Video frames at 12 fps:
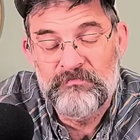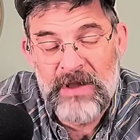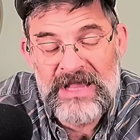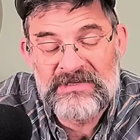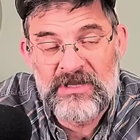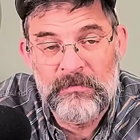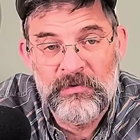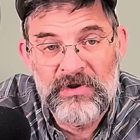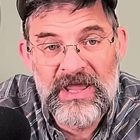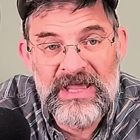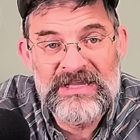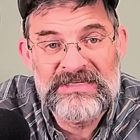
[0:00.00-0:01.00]
past couple
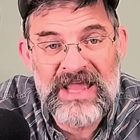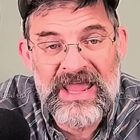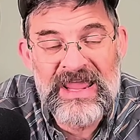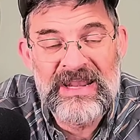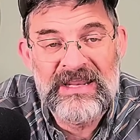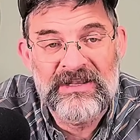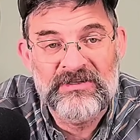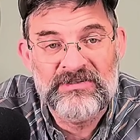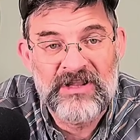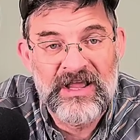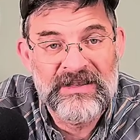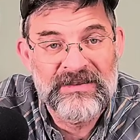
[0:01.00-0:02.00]
days, and it
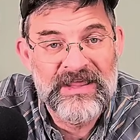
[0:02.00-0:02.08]
looks like